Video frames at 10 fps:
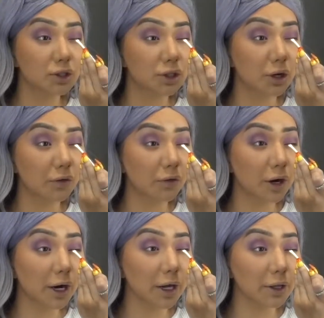So for
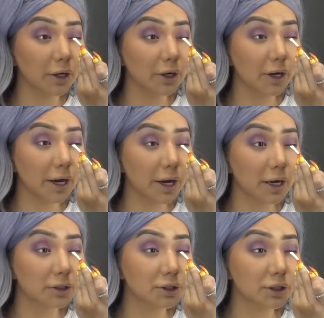eyeliner, I
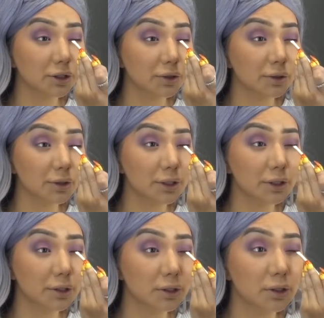actually use
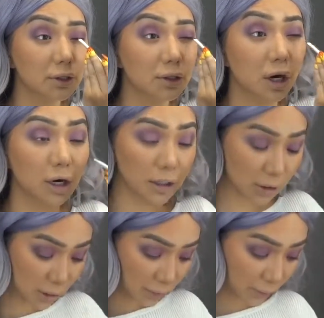this dark
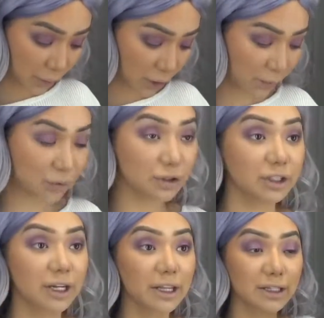purple
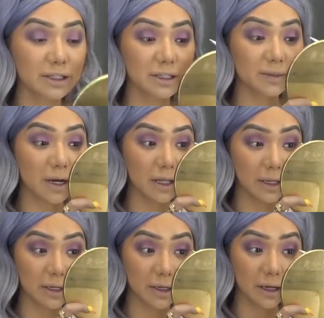shade that's in this
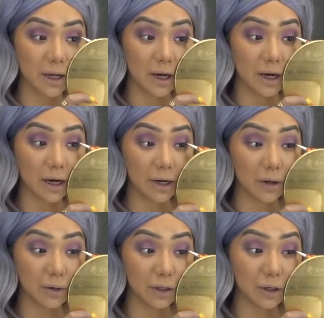palette. I
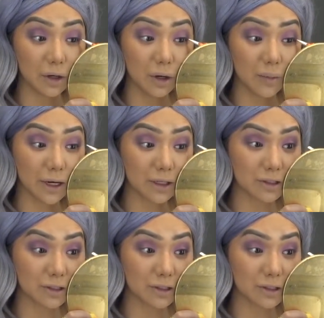only know about